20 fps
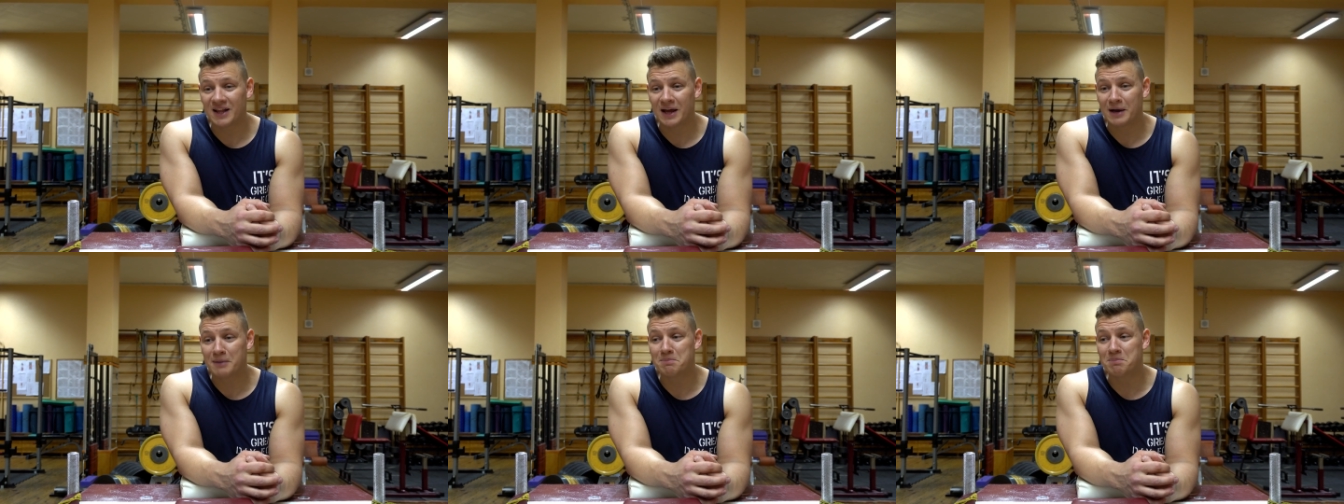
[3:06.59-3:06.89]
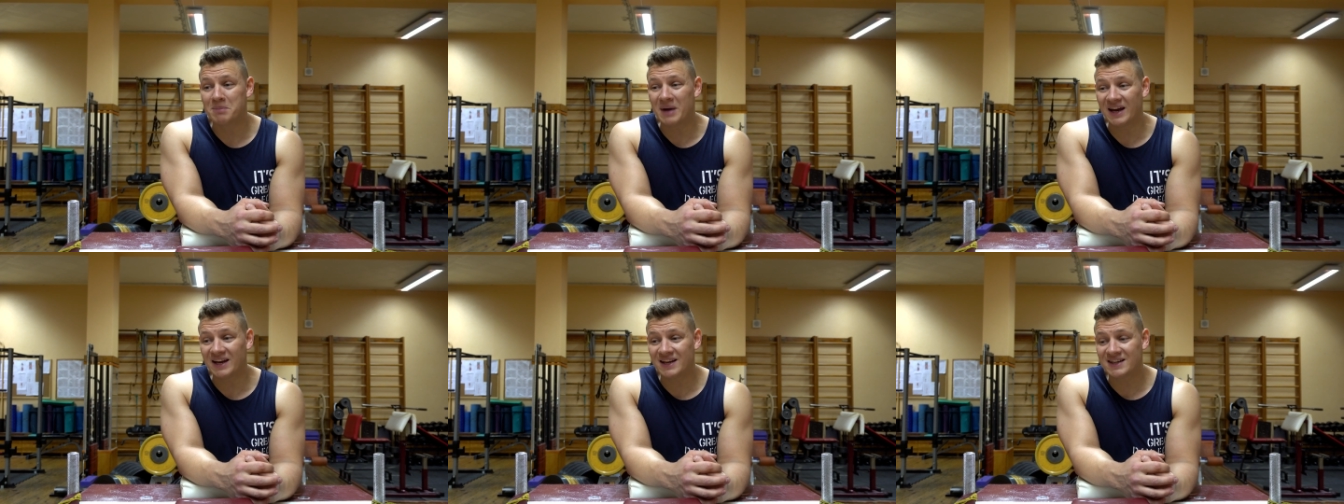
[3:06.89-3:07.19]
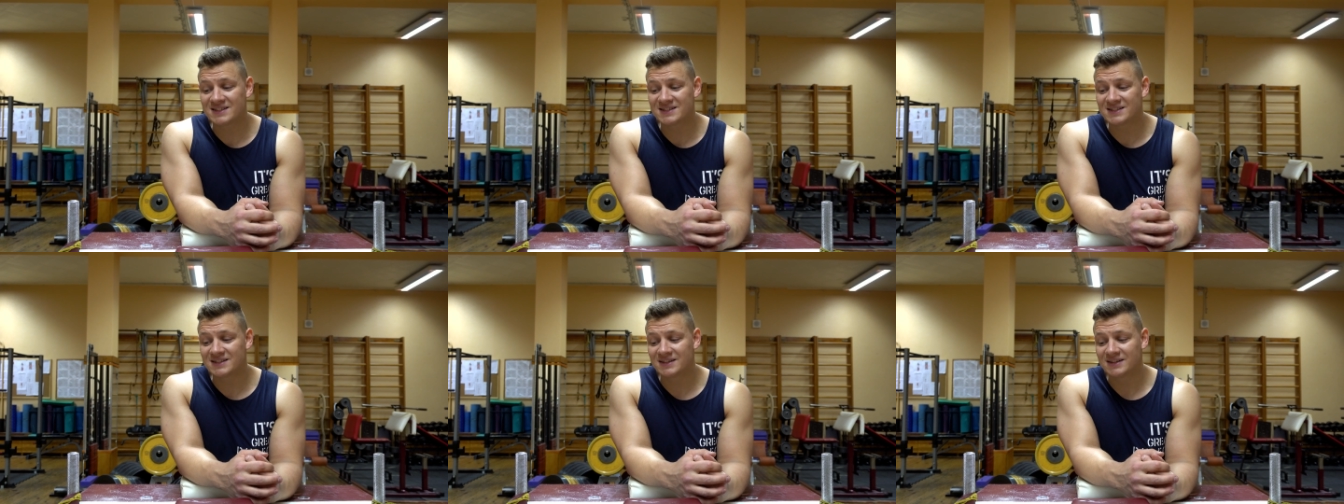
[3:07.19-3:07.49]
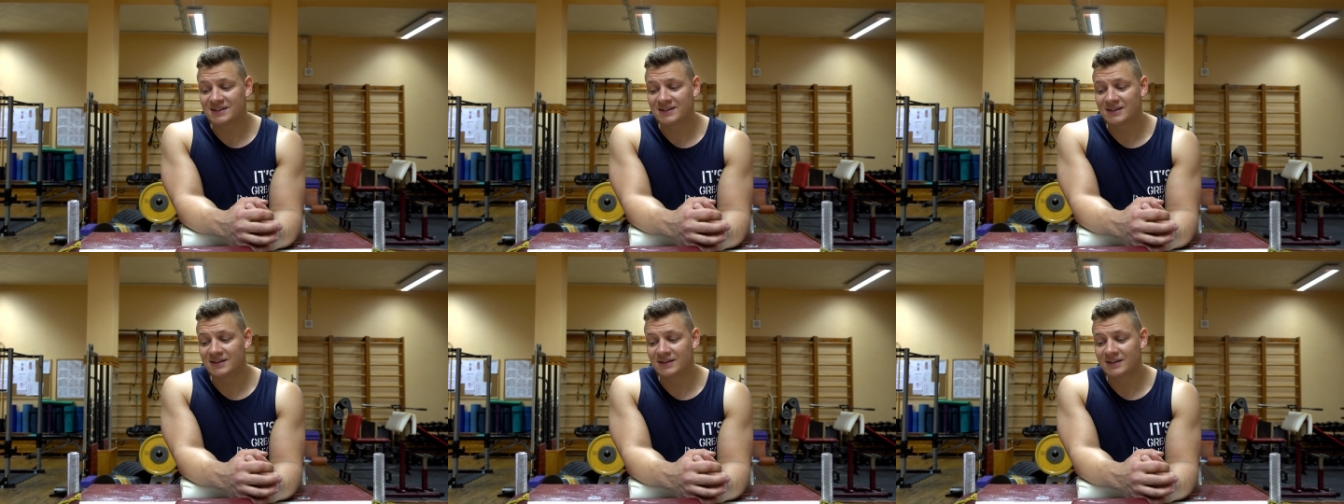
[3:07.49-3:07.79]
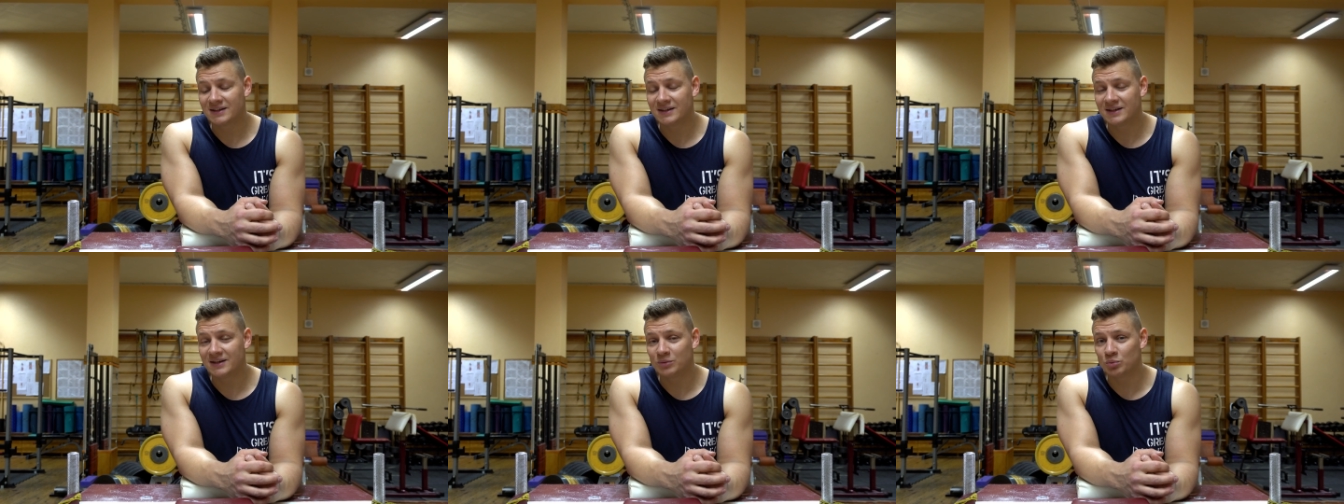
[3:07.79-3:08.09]
like Mike's
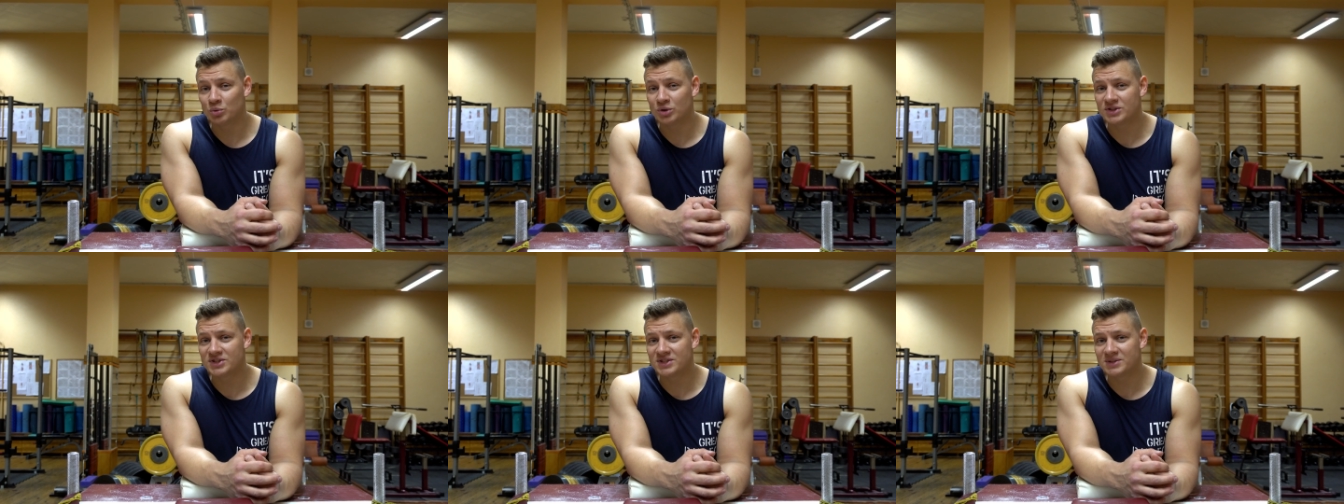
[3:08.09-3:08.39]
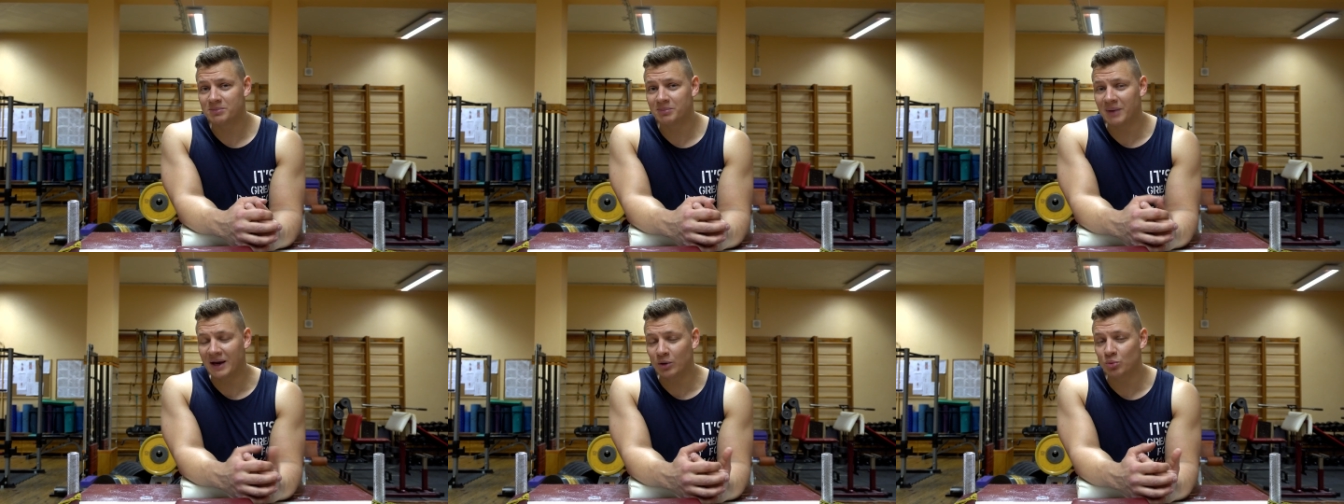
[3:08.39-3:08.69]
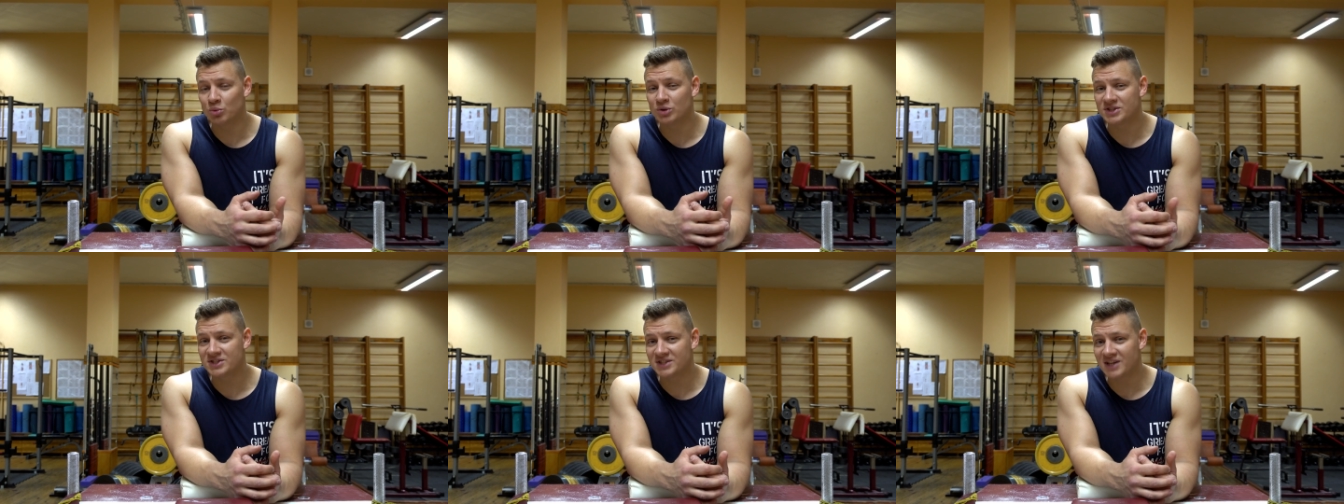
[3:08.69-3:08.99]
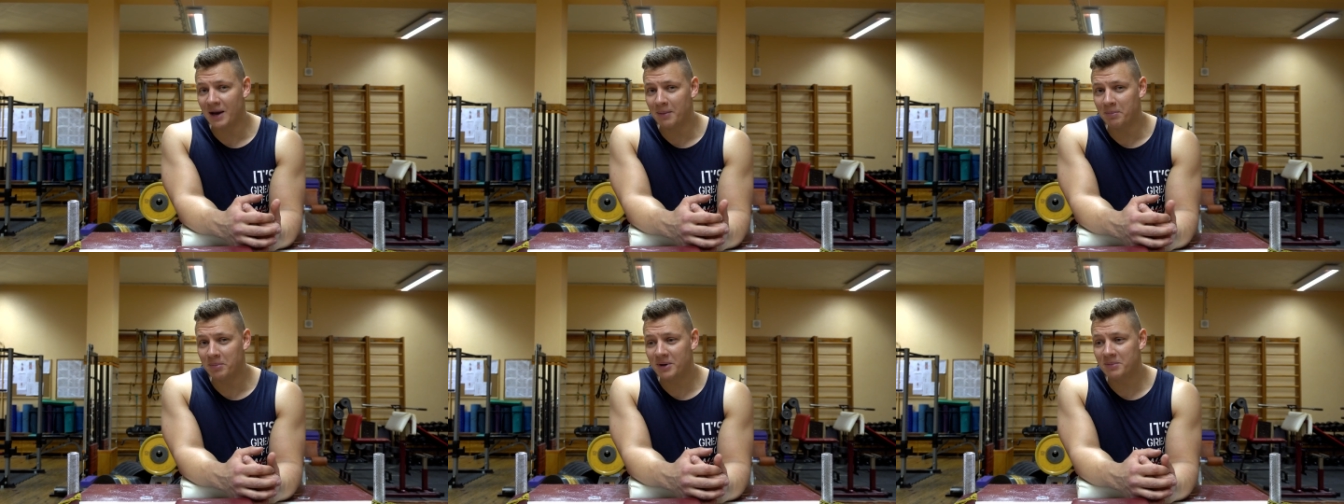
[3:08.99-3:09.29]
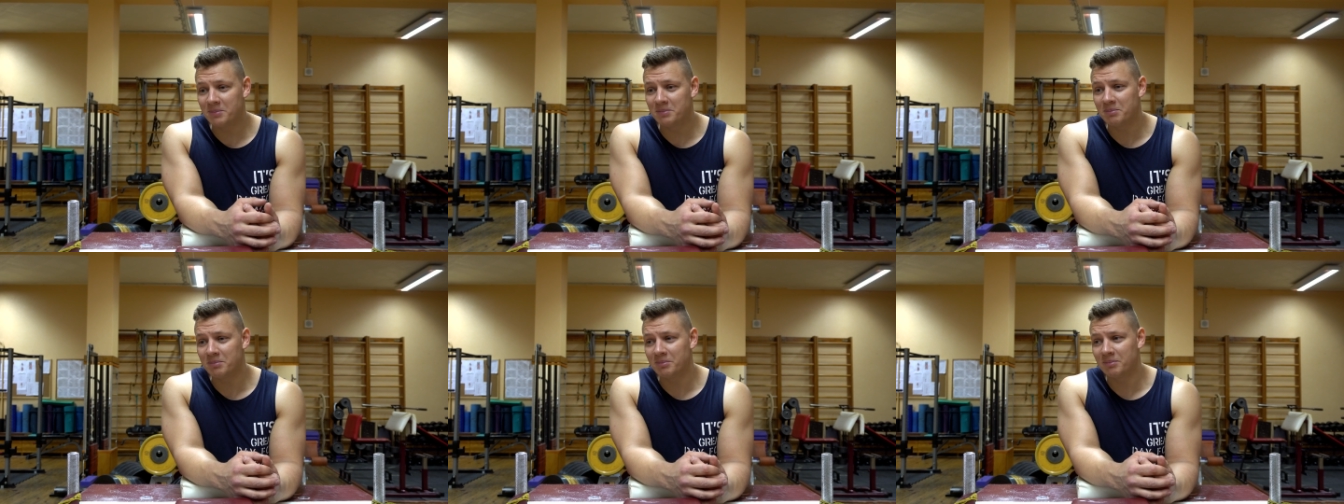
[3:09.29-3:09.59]
will Mike will stop
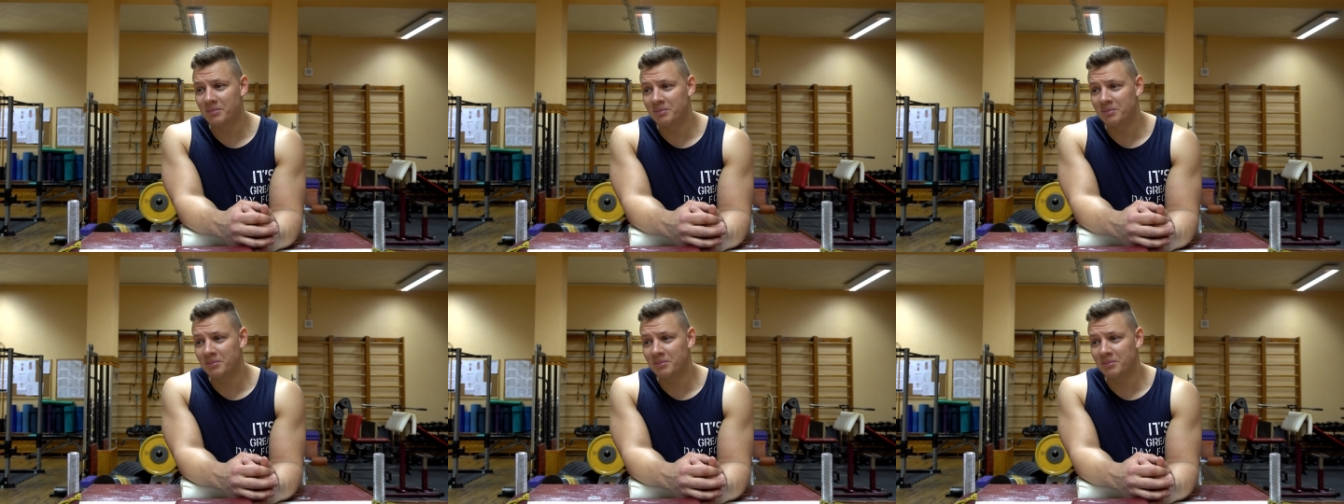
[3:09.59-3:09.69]
him.